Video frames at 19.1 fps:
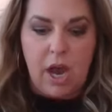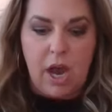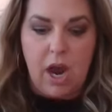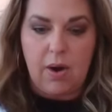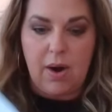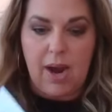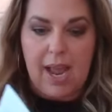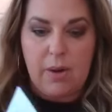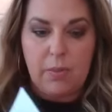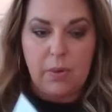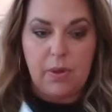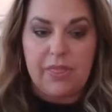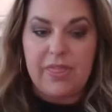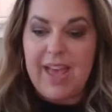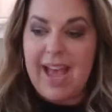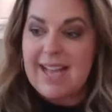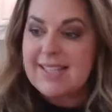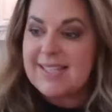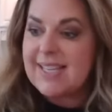All right, well,
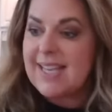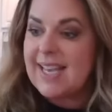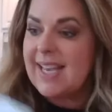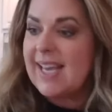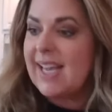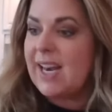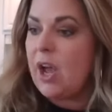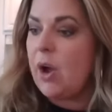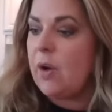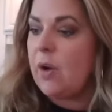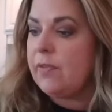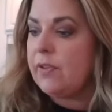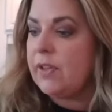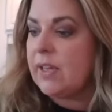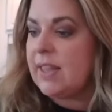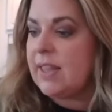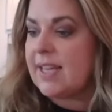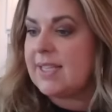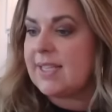that's it.
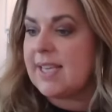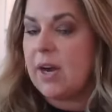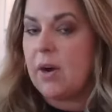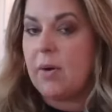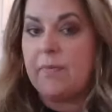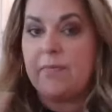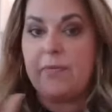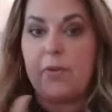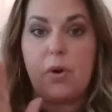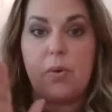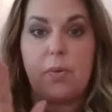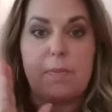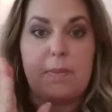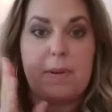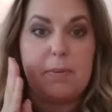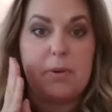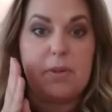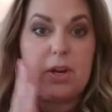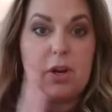Hopefully that's helpful.
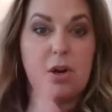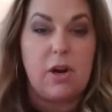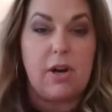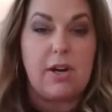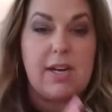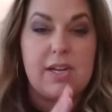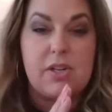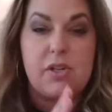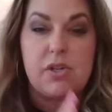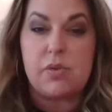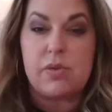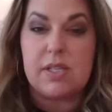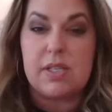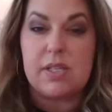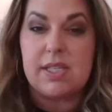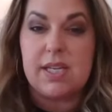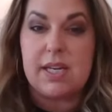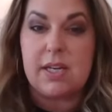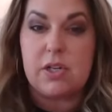Remember, there are initials
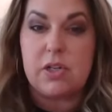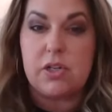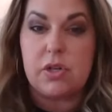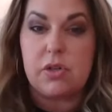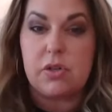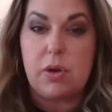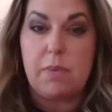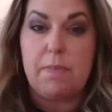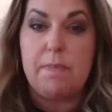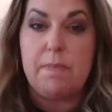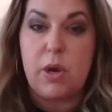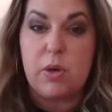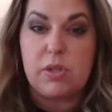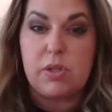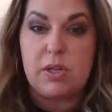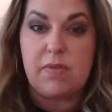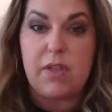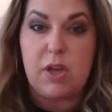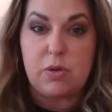and signatures on
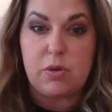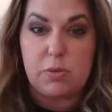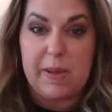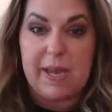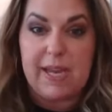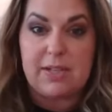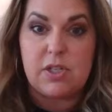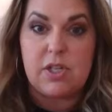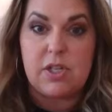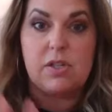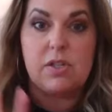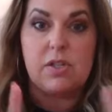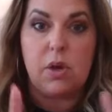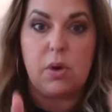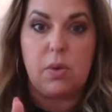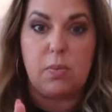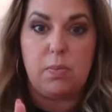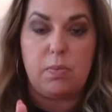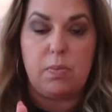most of those pages.
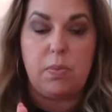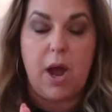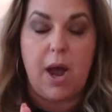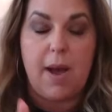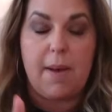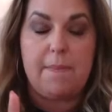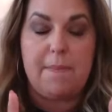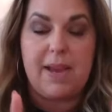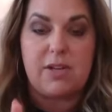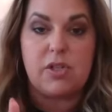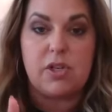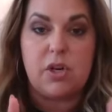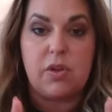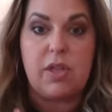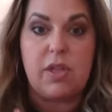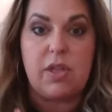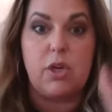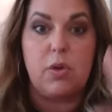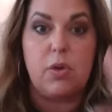So make
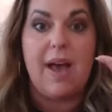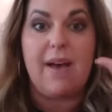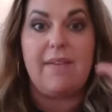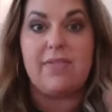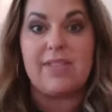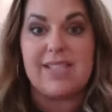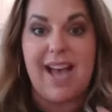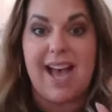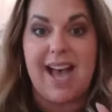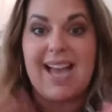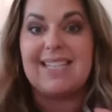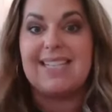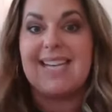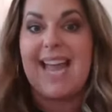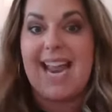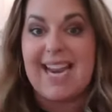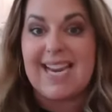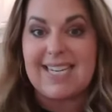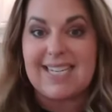sure that you have
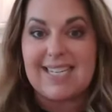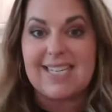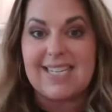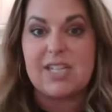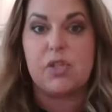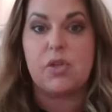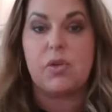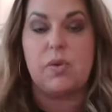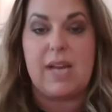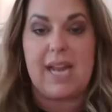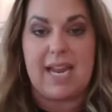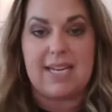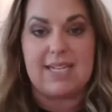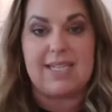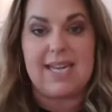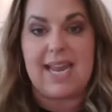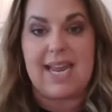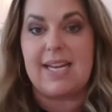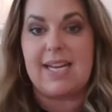signed and initialed
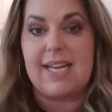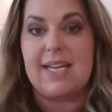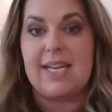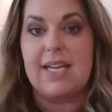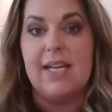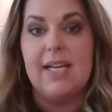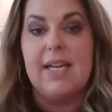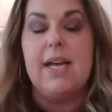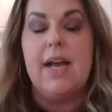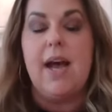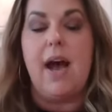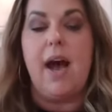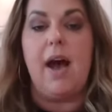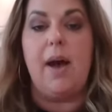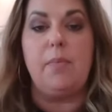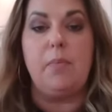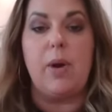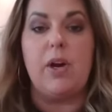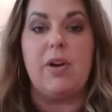and dated
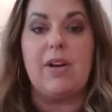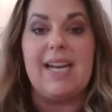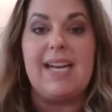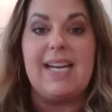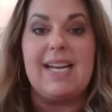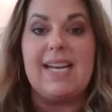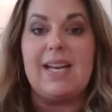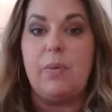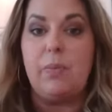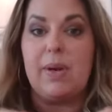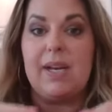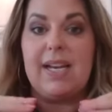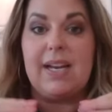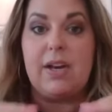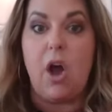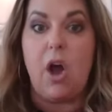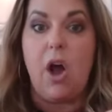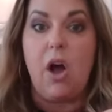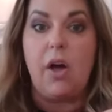where needed. And we
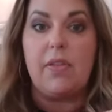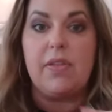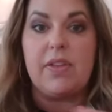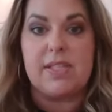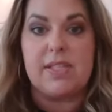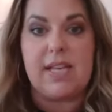need all the